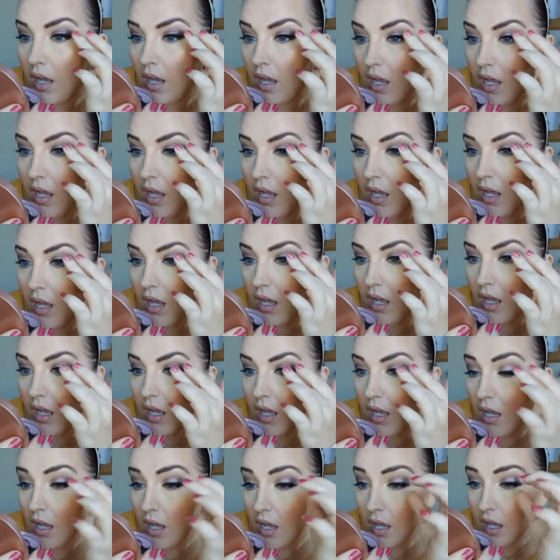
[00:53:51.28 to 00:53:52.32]

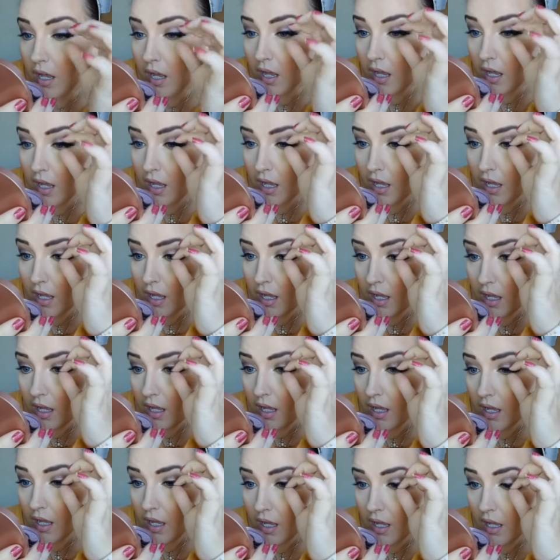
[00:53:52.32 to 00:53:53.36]

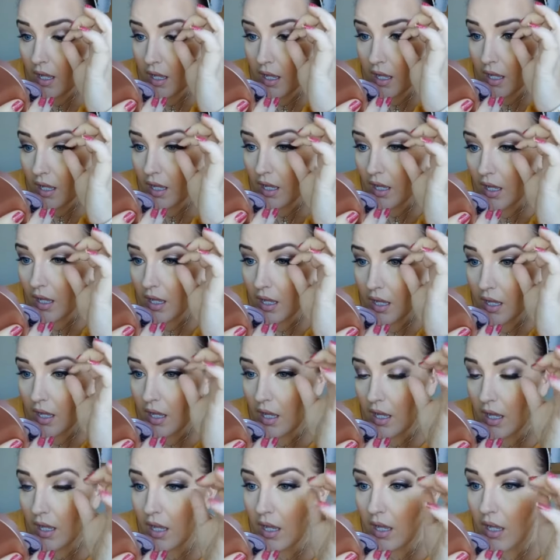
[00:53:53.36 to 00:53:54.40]

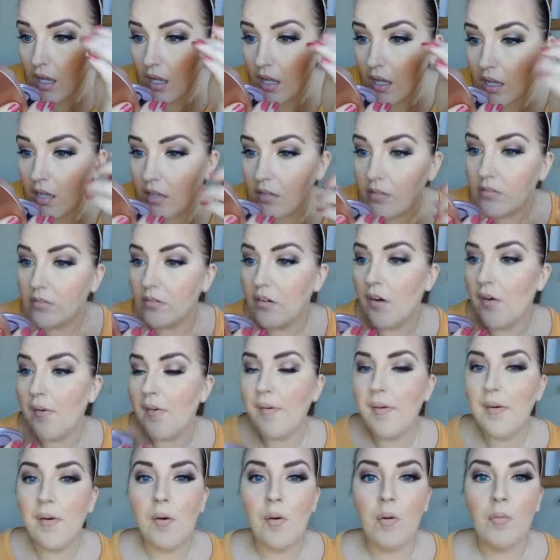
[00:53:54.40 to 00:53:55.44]

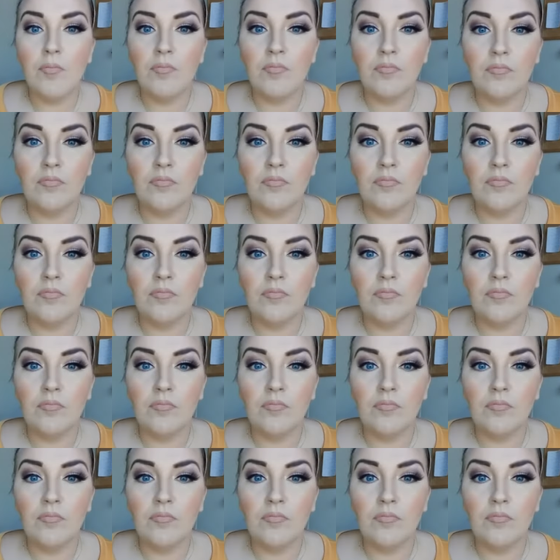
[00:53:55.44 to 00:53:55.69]
No one is speaking in this clip.